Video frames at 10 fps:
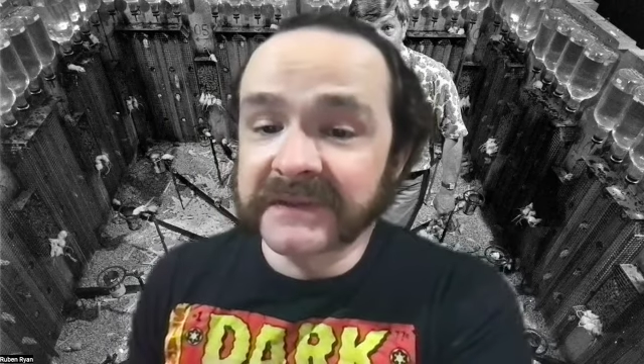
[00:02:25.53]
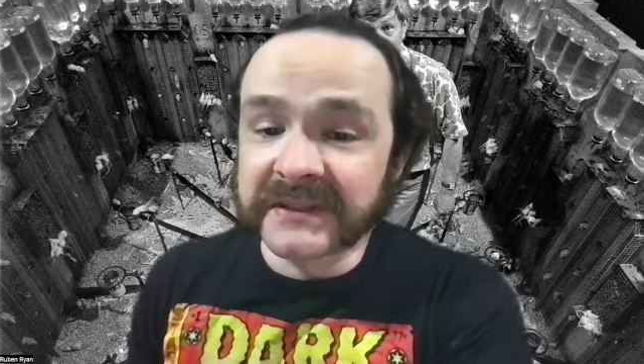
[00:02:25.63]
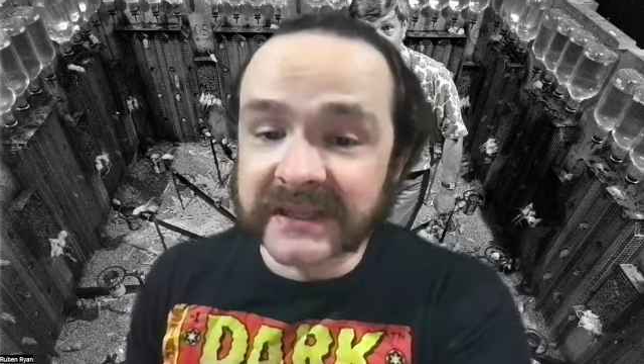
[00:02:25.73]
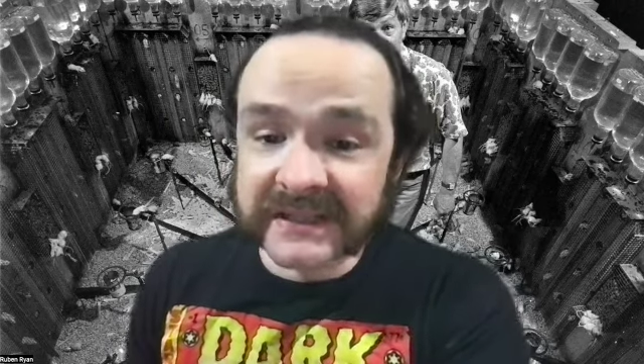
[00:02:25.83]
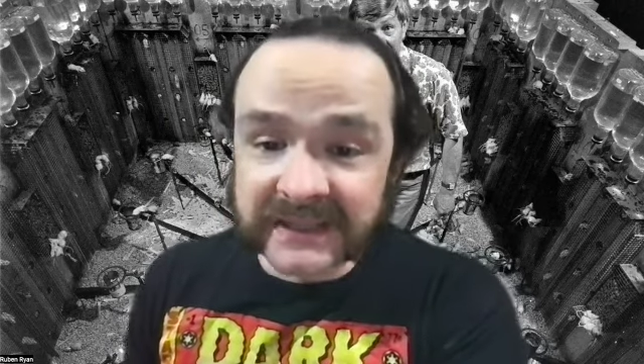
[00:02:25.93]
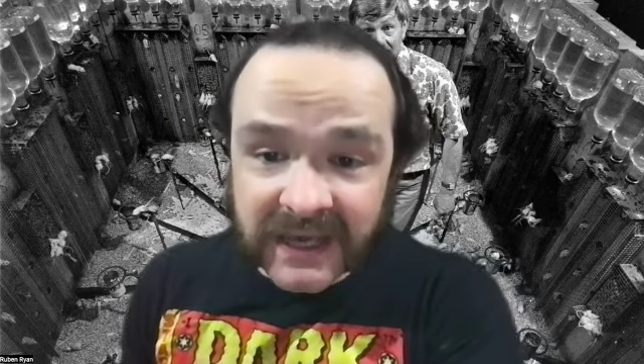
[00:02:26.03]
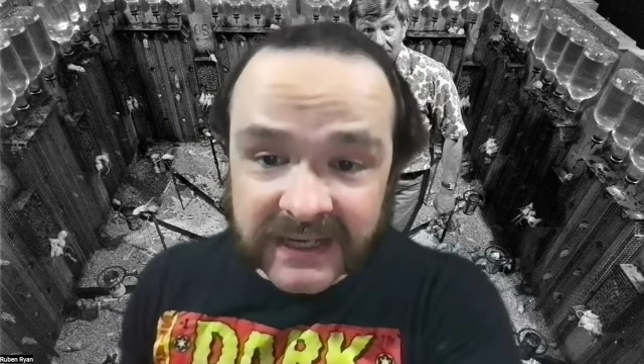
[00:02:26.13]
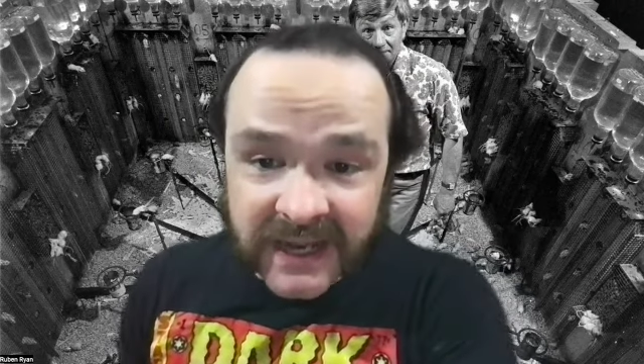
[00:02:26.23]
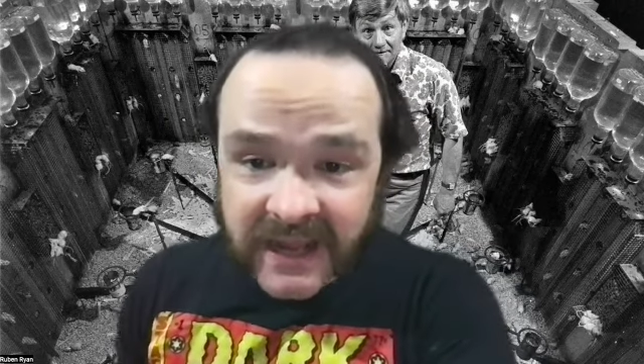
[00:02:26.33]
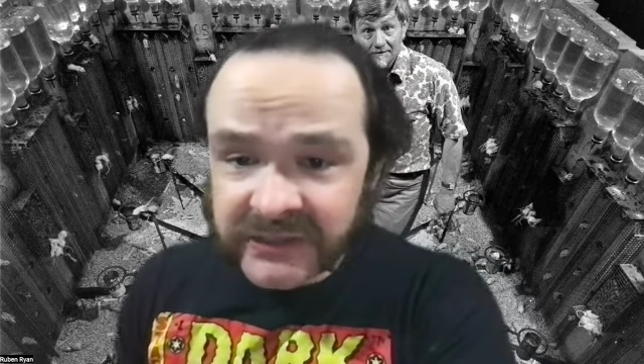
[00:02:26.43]
does not
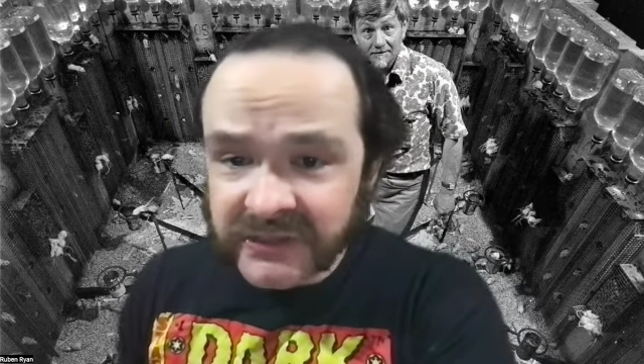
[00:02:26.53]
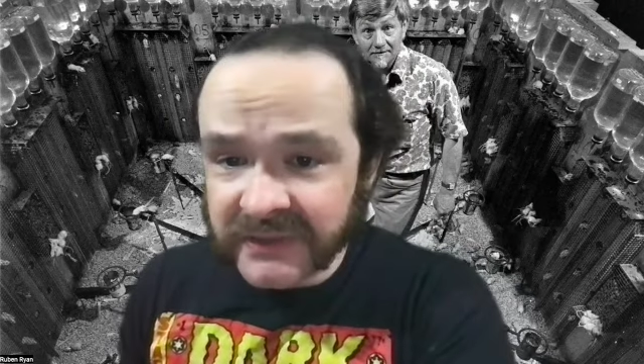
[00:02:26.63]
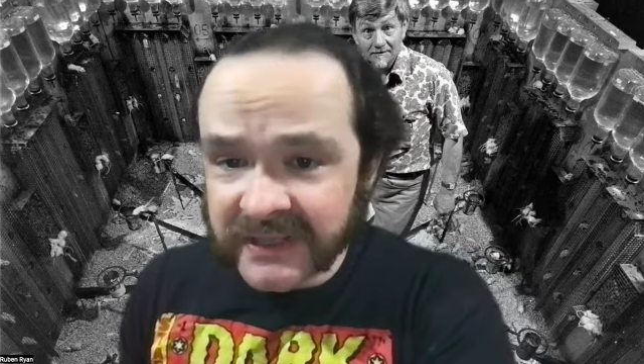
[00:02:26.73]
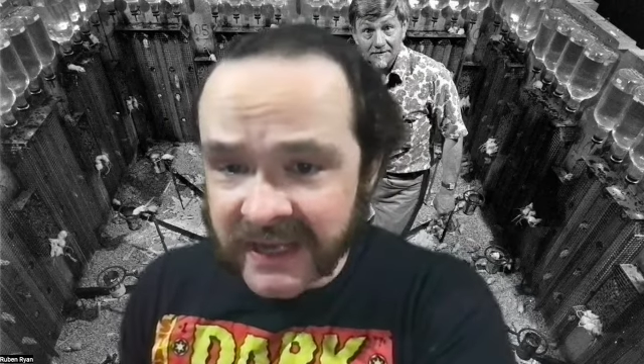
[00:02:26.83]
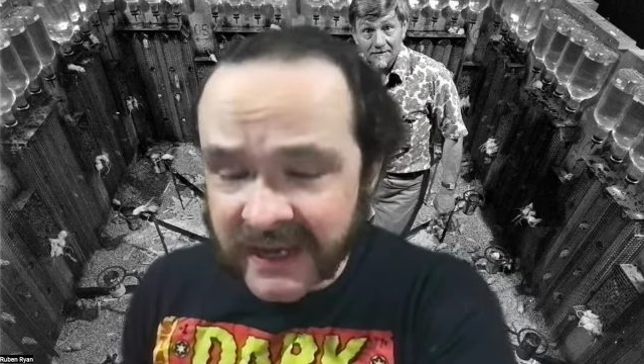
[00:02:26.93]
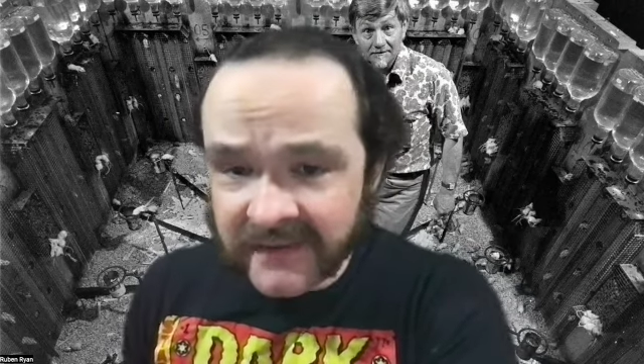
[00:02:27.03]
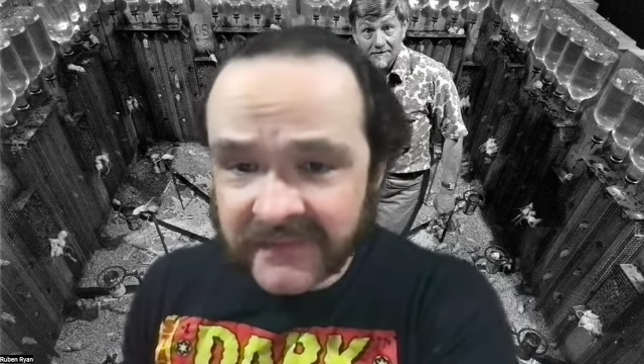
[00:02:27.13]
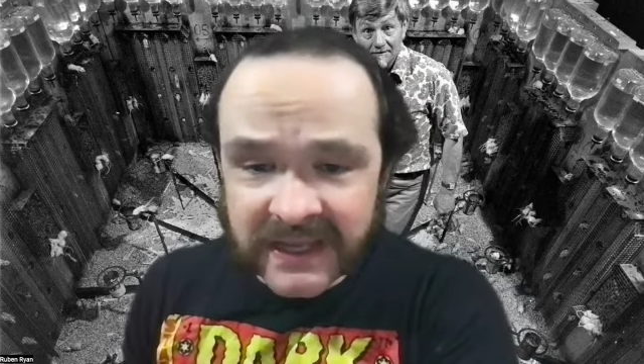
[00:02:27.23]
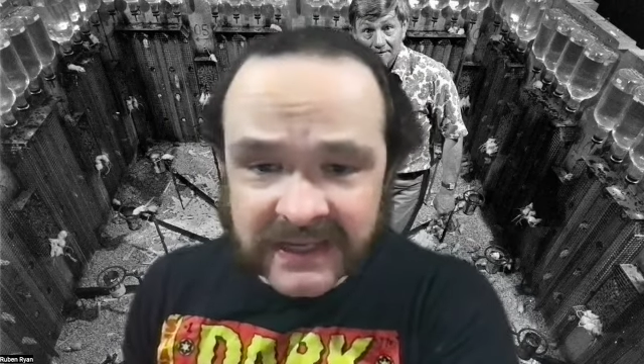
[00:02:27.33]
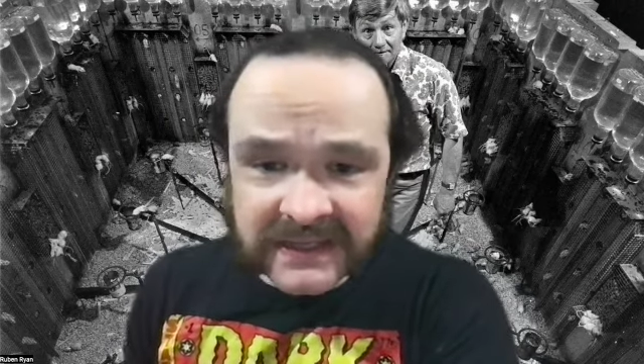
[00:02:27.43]
actually have
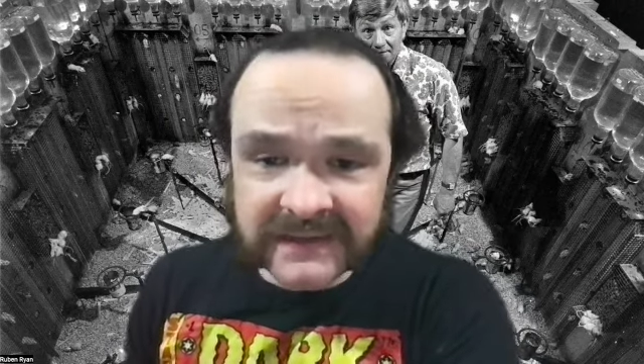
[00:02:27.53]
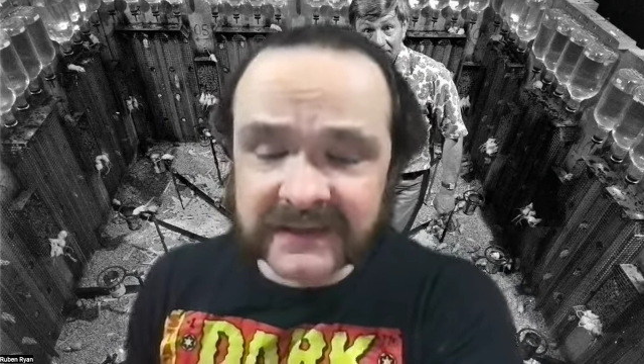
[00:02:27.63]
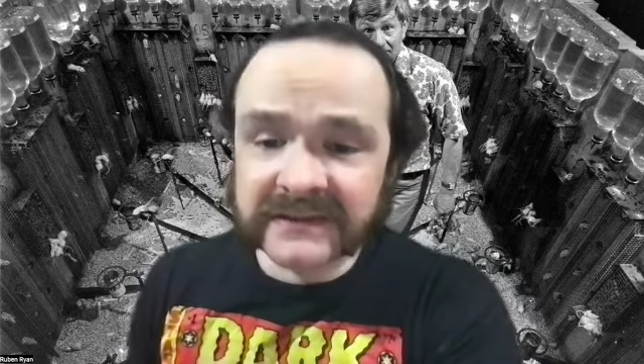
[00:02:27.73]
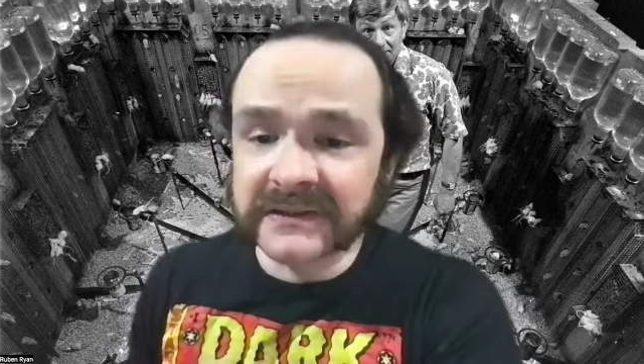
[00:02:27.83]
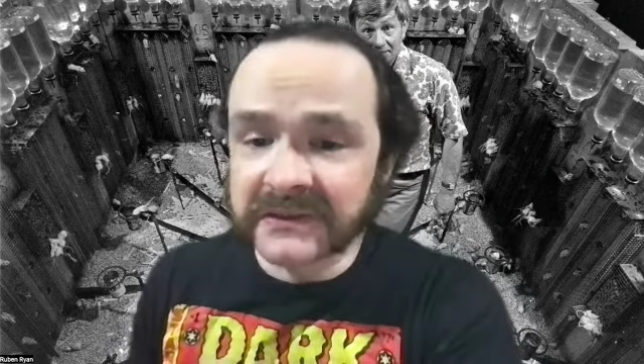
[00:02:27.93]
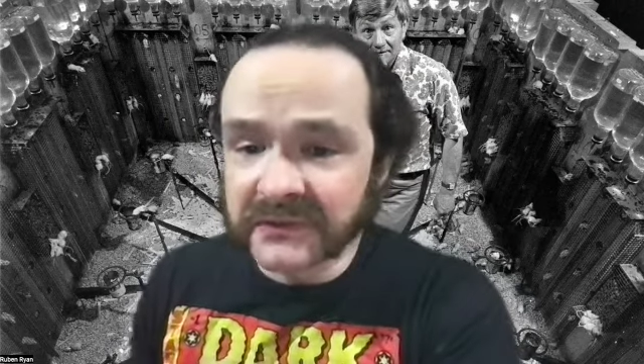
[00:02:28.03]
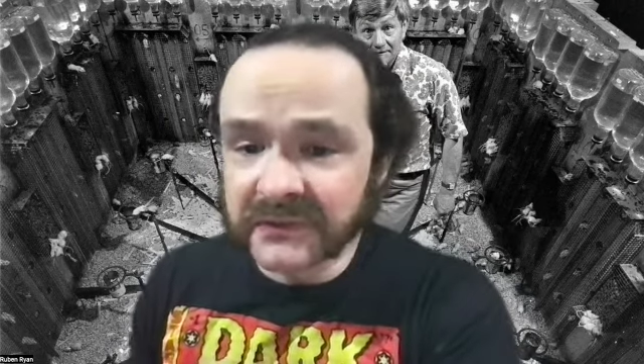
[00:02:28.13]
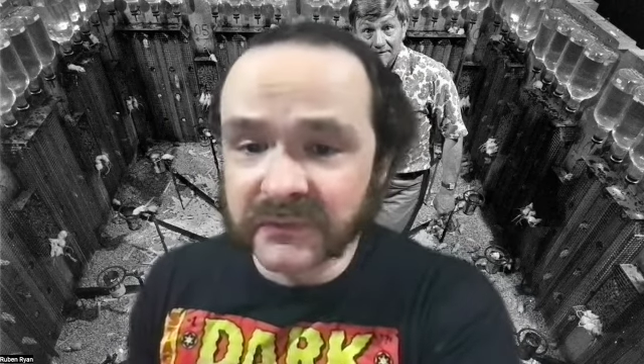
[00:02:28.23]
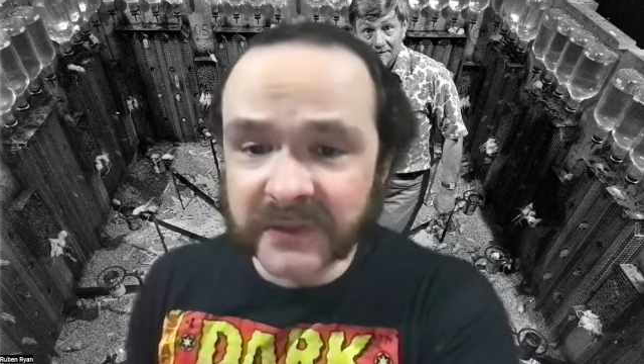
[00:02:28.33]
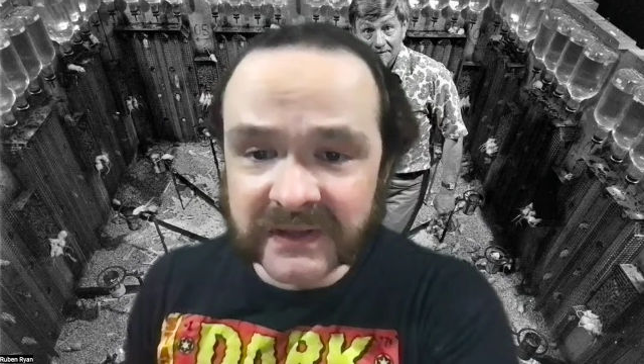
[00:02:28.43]
anything to
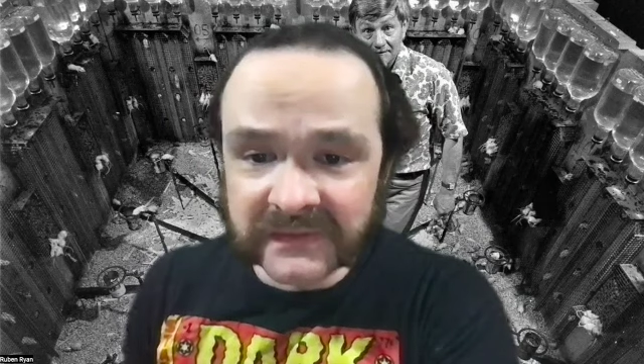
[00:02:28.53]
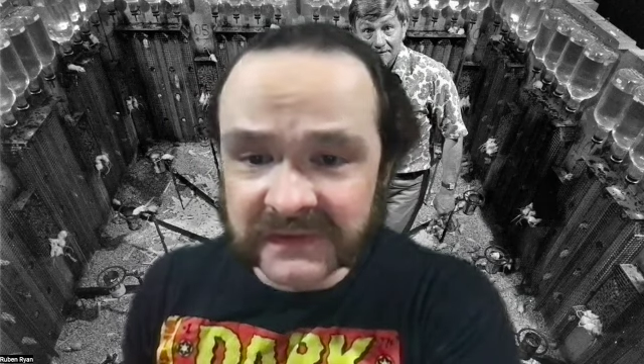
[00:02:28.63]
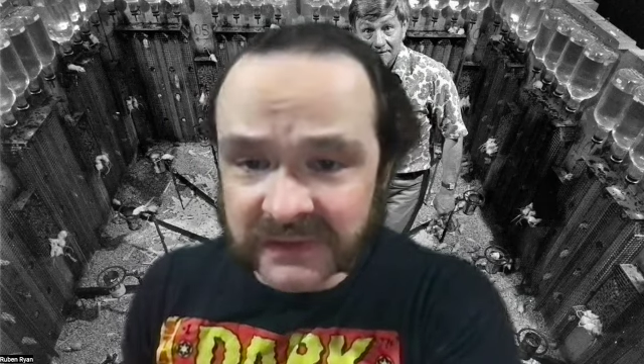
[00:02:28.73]
do with